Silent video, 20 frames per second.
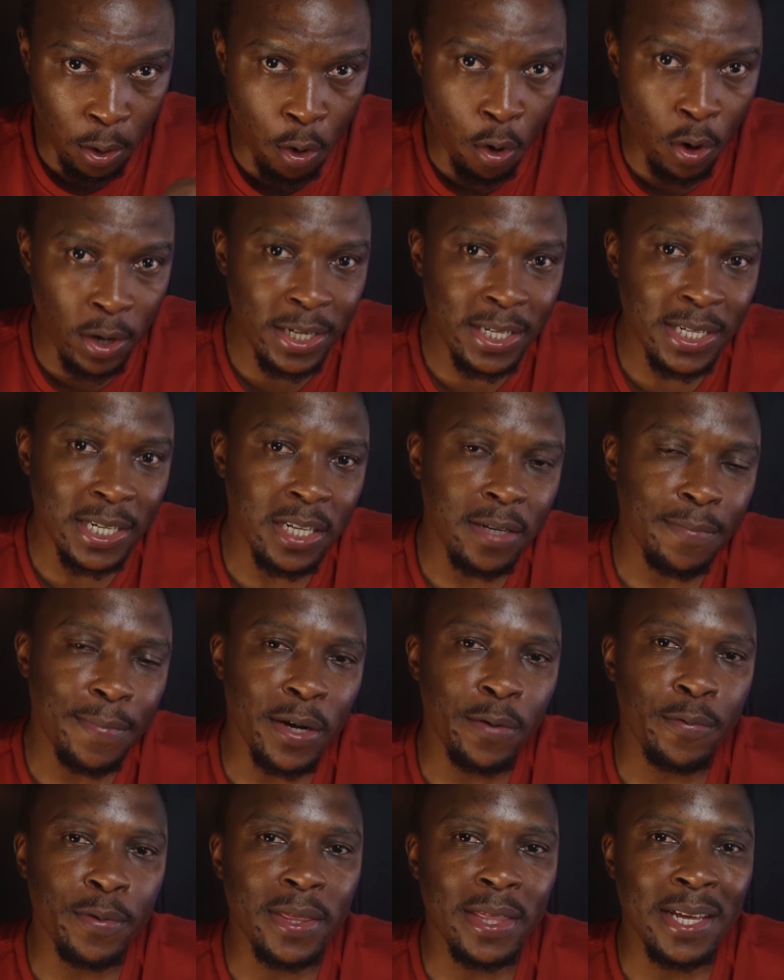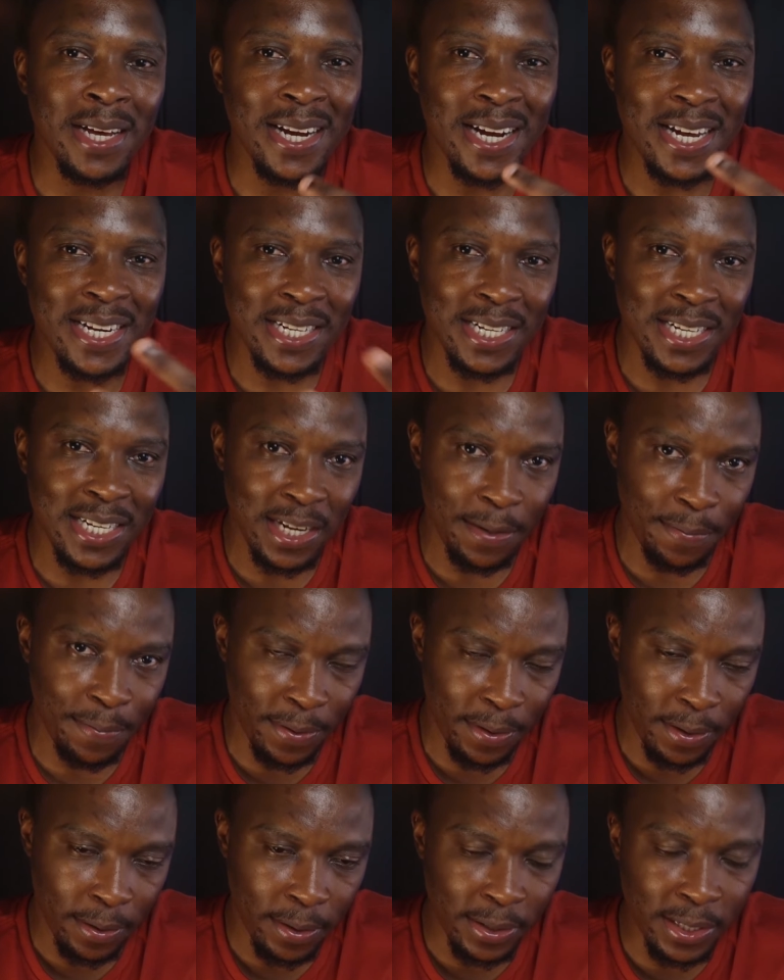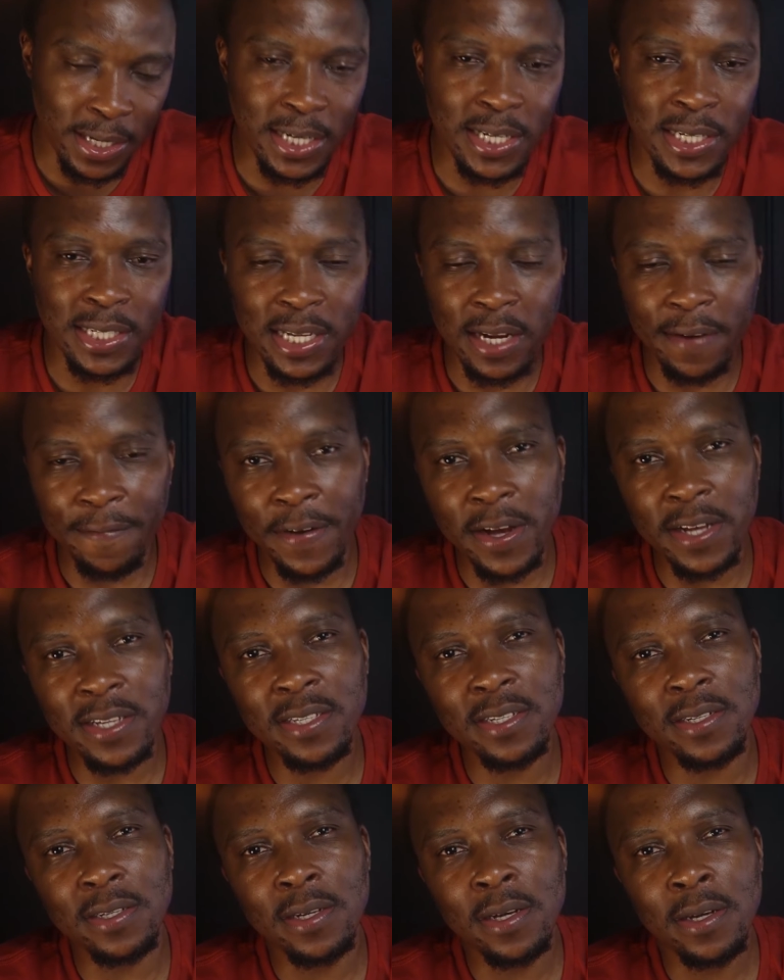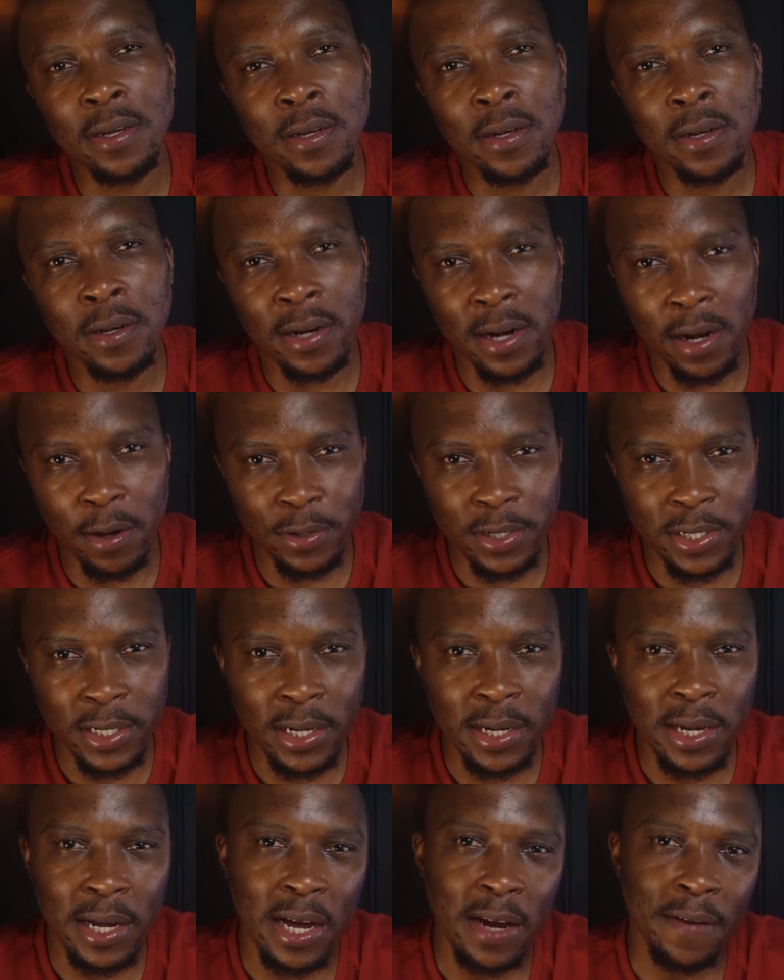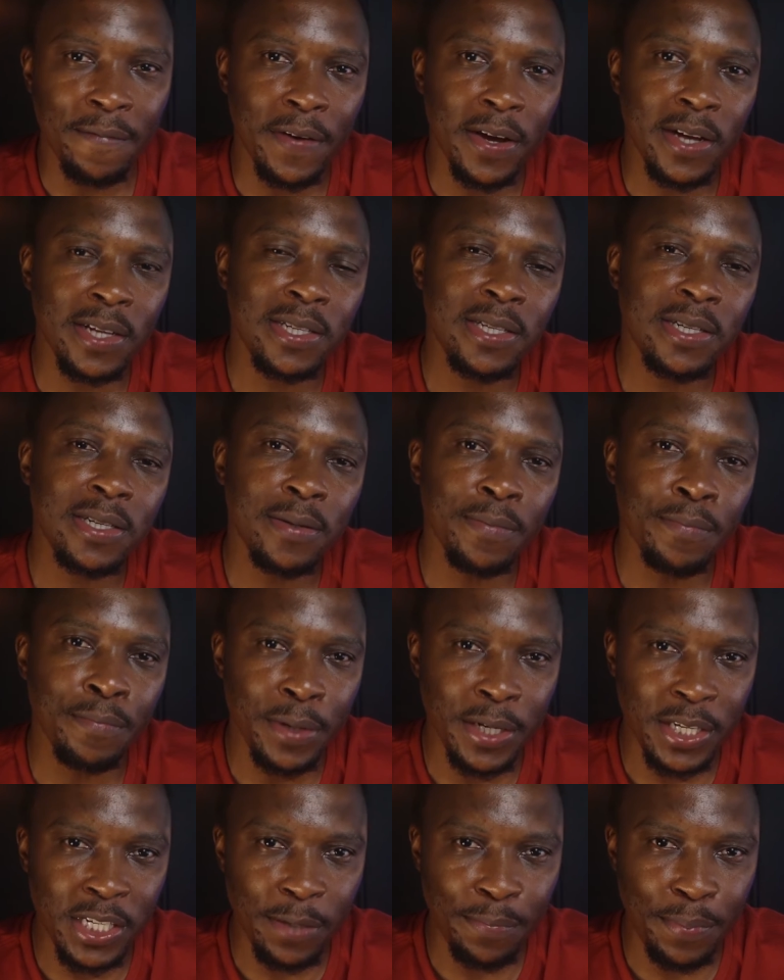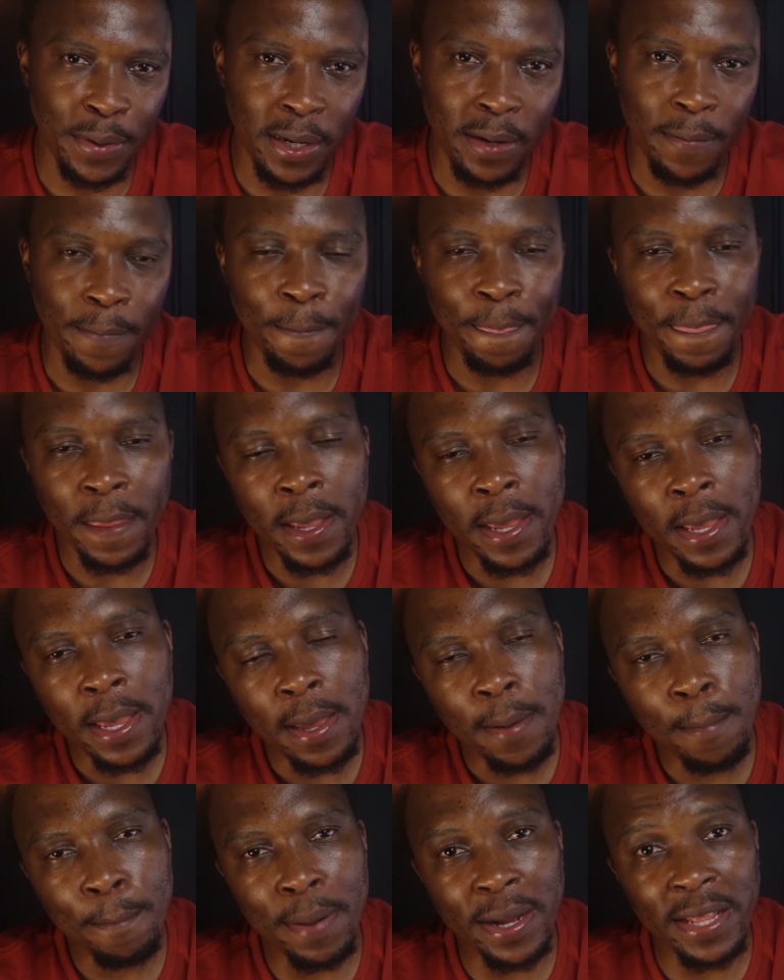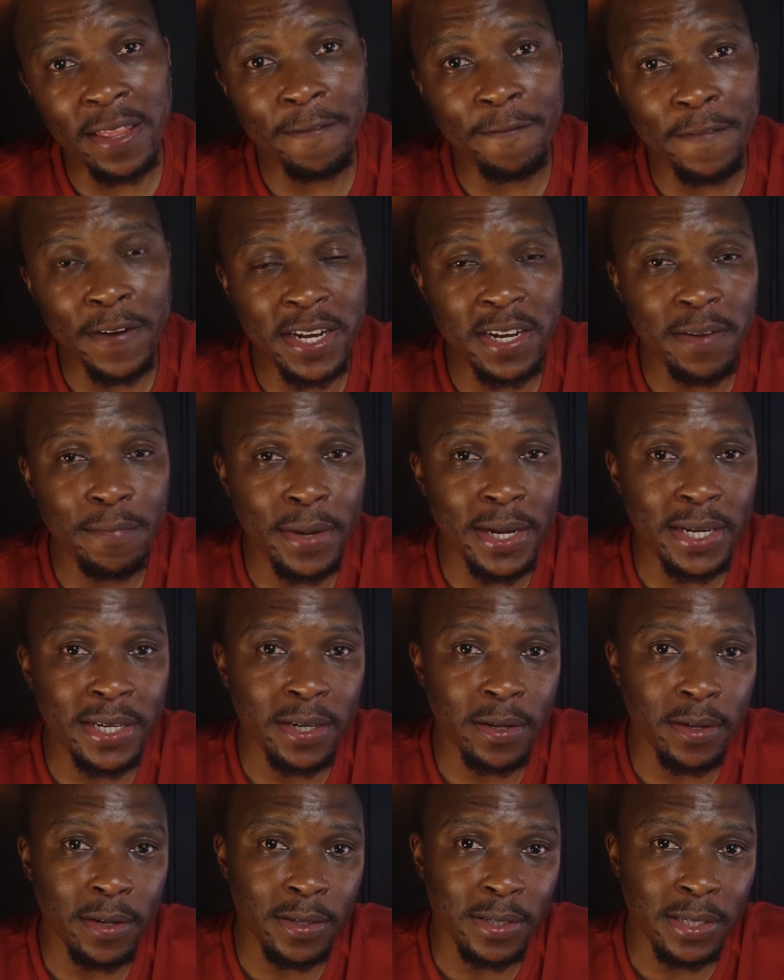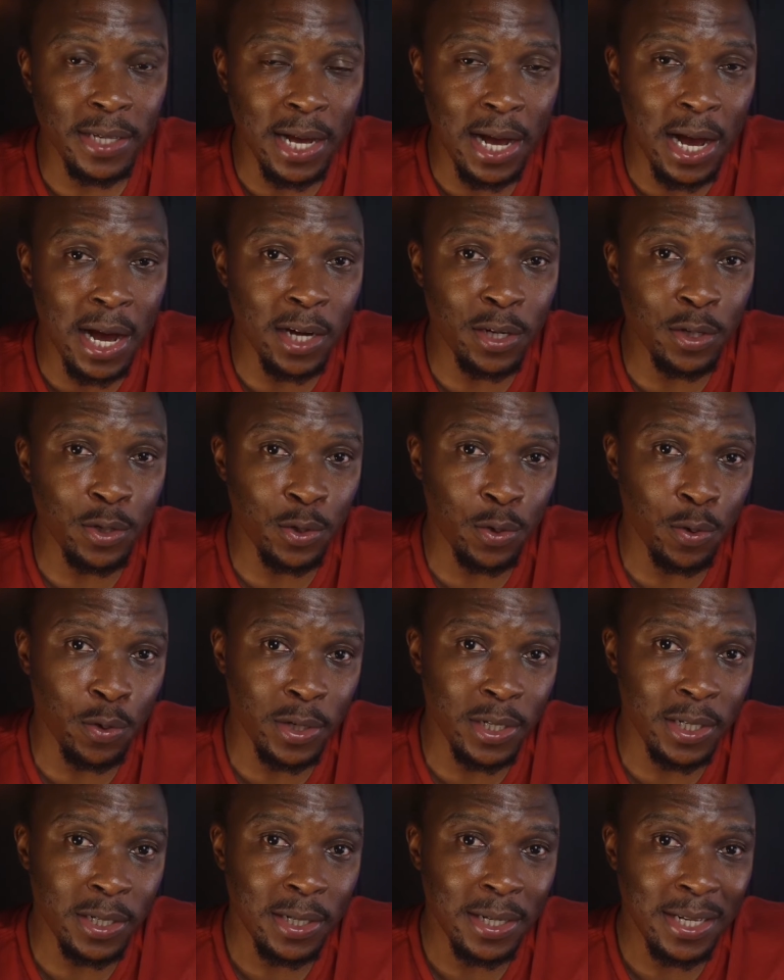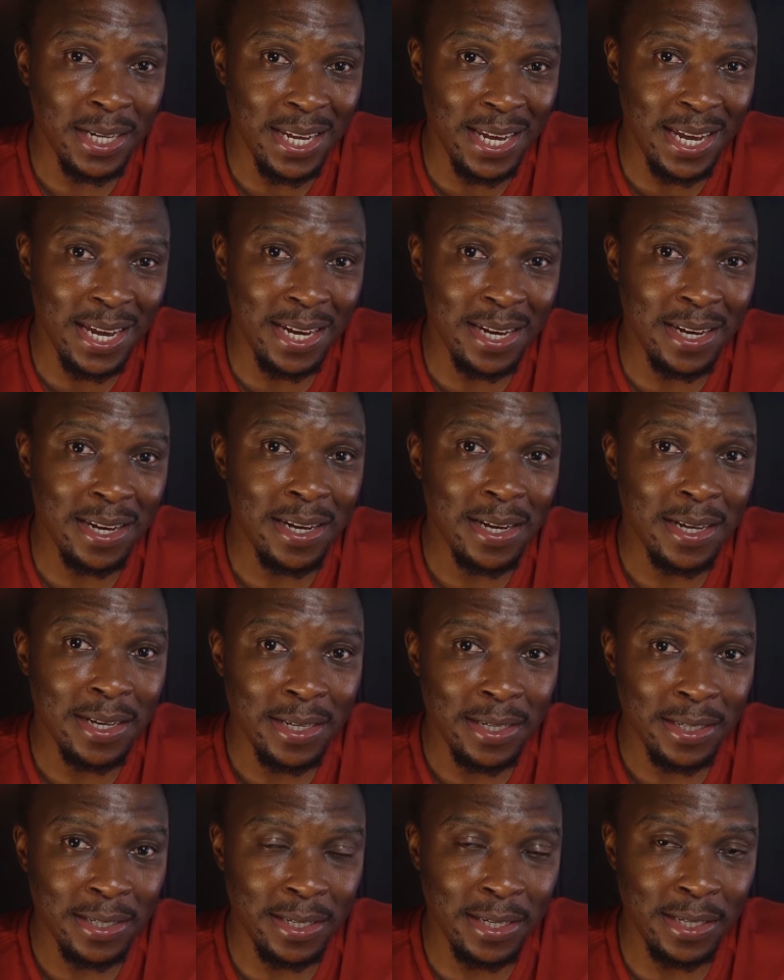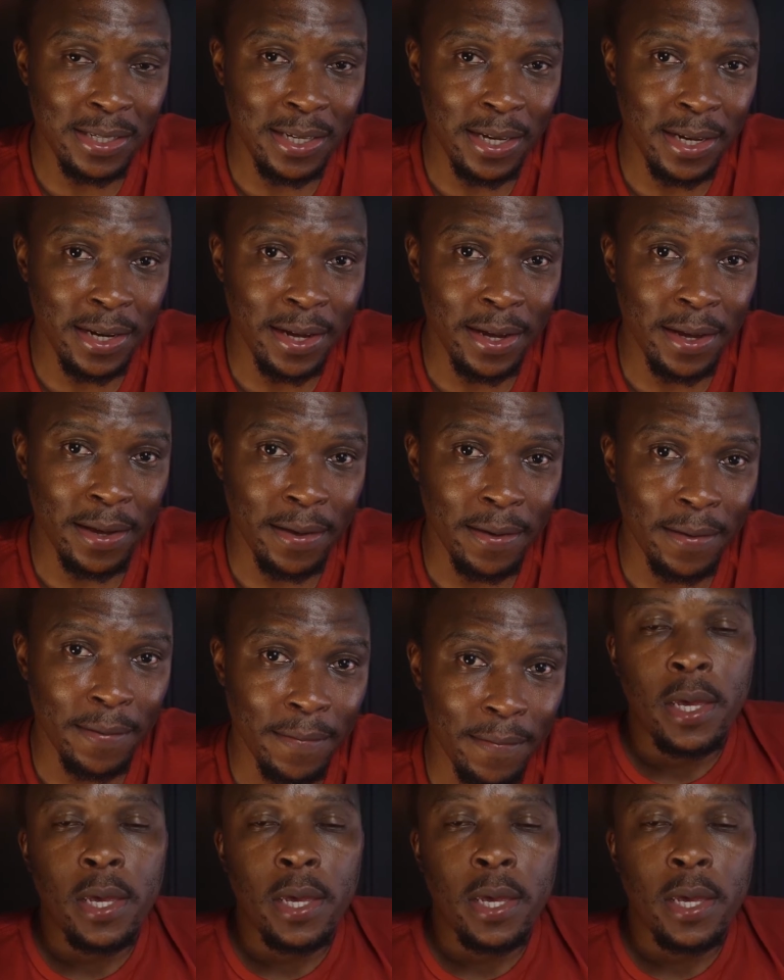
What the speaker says: content but with greater depth, such as advanced routing, advanced BGP. But the fundamentals are taught in CCNA.